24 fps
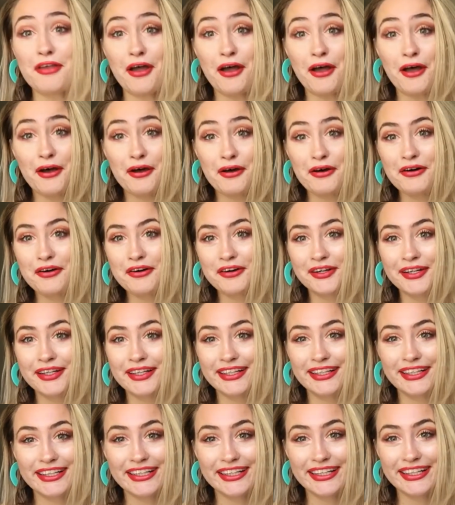I'm
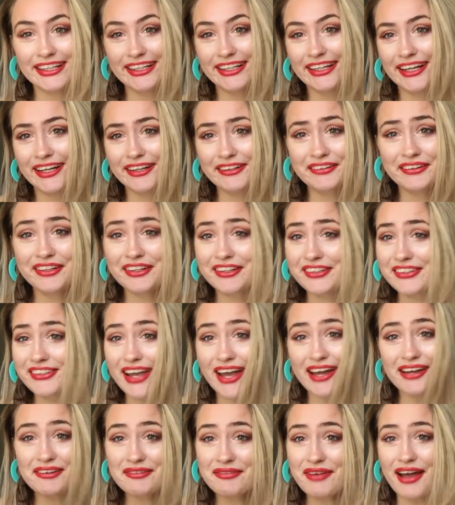gonna
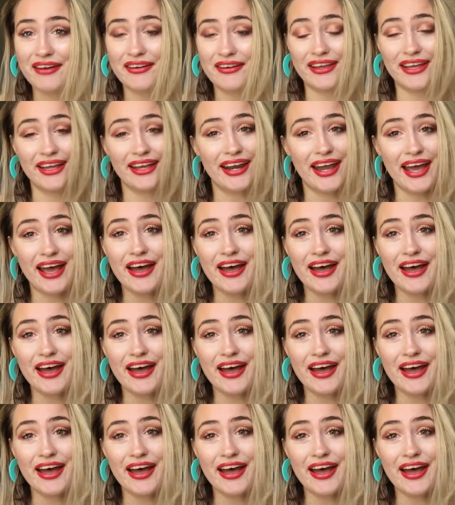chat about it.